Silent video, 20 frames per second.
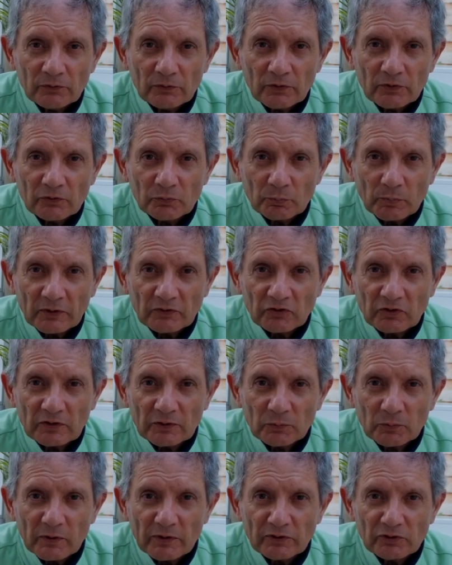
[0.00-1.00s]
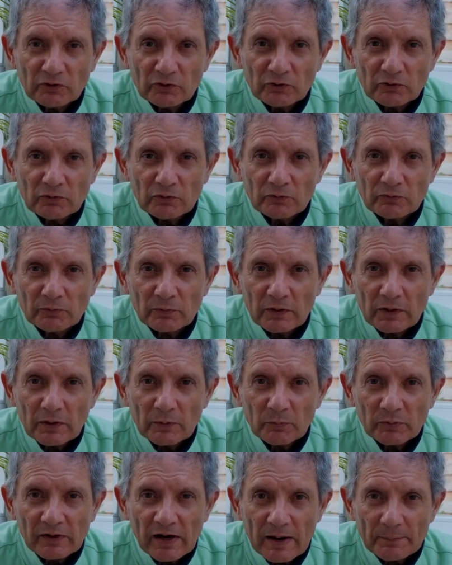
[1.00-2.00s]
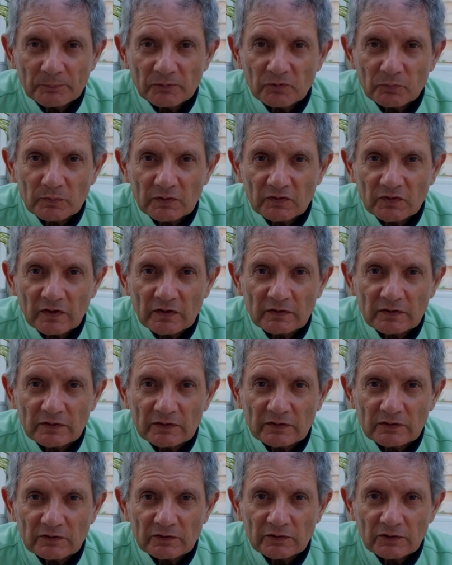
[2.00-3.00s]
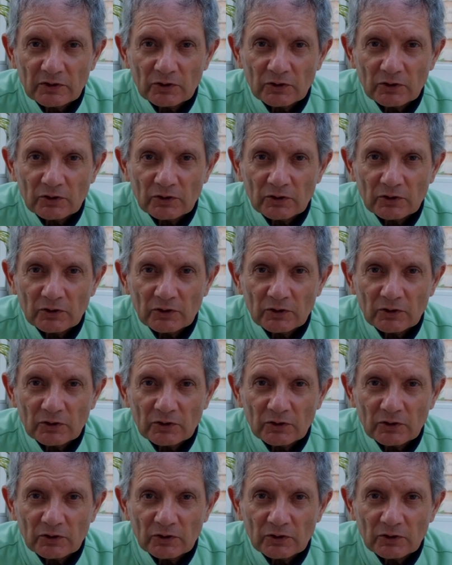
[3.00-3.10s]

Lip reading: especially when you've perhaps mishit it